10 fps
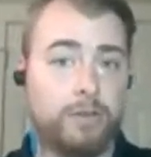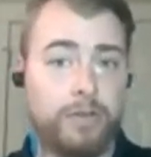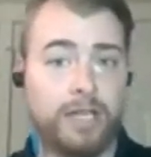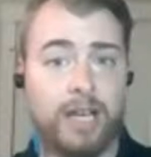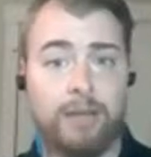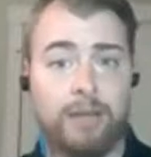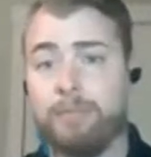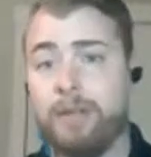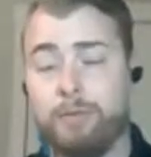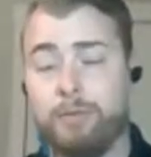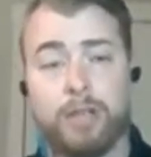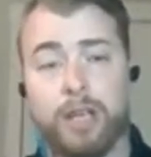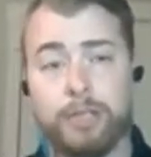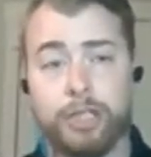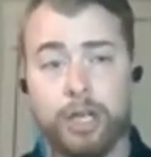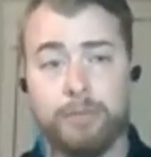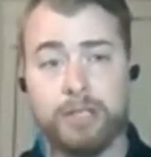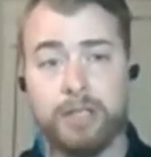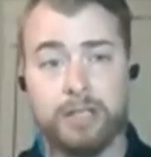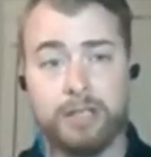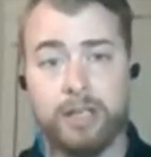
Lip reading: only time that people will come to job sites.